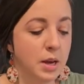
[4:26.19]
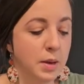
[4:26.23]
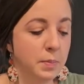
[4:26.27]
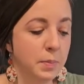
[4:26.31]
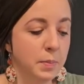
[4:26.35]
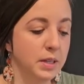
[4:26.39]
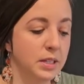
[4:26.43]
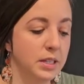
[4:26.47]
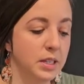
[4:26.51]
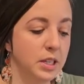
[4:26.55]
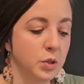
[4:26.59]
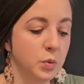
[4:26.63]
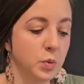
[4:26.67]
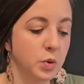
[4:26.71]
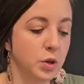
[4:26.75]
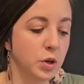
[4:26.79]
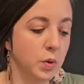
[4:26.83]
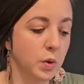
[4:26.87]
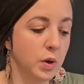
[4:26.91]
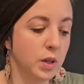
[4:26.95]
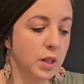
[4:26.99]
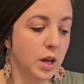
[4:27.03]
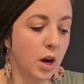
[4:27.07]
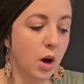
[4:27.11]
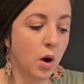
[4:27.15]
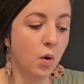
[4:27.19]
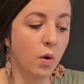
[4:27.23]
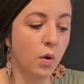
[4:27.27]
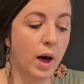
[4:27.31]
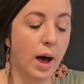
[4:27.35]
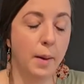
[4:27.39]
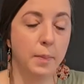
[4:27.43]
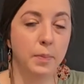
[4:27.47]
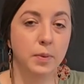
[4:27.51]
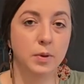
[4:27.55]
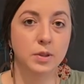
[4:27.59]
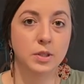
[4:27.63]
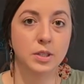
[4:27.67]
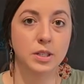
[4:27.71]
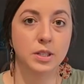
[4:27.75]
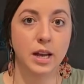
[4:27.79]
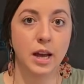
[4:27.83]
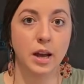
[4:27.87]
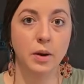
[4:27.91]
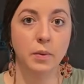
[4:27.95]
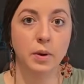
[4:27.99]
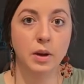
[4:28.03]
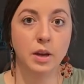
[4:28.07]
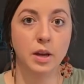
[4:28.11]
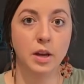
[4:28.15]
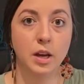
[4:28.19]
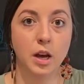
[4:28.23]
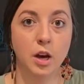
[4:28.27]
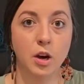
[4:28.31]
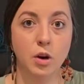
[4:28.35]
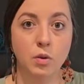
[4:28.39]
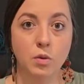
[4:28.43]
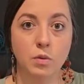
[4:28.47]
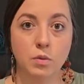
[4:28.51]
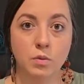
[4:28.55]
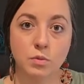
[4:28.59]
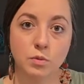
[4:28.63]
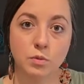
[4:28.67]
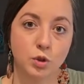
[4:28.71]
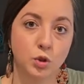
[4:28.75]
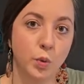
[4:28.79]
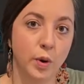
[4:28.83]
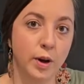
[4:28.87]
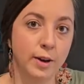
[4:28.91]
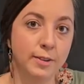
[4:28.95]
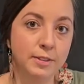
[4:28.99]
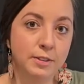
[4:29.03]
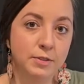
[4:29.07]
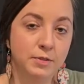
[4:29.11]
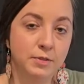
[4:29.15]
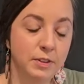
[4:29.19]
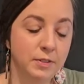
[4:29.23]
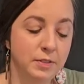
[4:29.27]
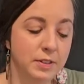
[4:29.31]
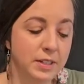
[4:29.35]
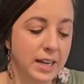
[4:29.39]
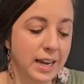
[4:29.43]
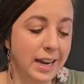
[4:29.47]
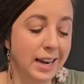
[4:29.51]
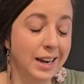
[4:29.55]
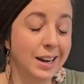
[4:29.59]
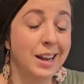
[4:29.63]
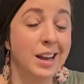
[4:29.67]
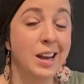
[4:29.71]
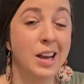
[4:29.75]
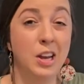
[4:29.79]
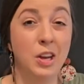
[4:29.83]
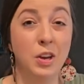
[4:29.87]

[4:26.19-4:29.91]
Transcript: But since we're doing the whole apples today, we can go 12 to 15.